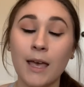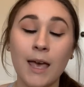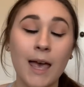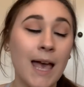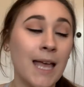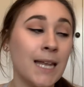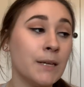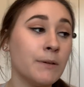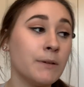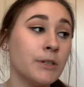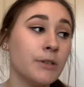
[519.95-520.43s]

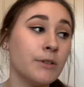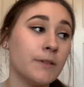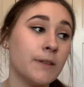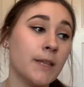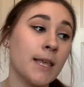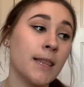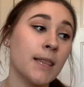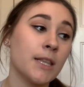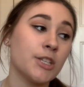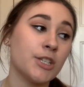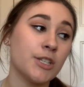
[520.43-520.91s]
Anyone who's
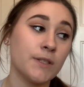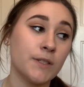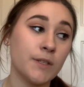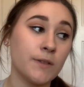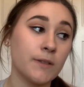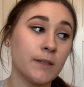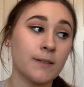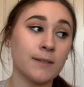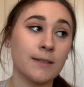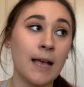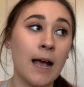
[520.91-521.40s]
saying that she's
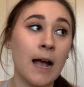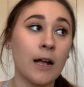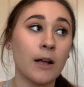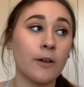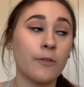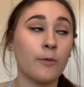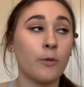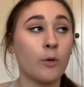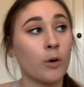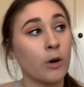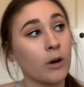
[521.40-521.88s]
using Zach
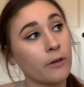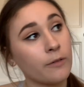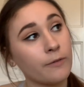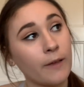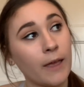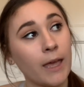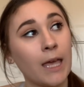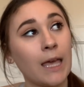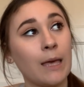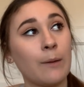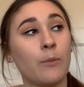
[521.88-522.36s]
for
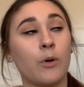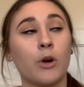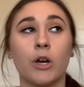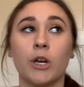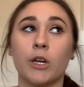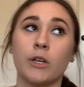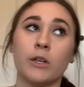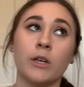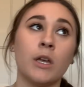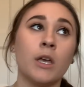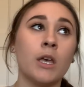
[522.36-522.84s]
fame,
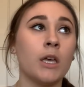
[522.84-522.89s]
or,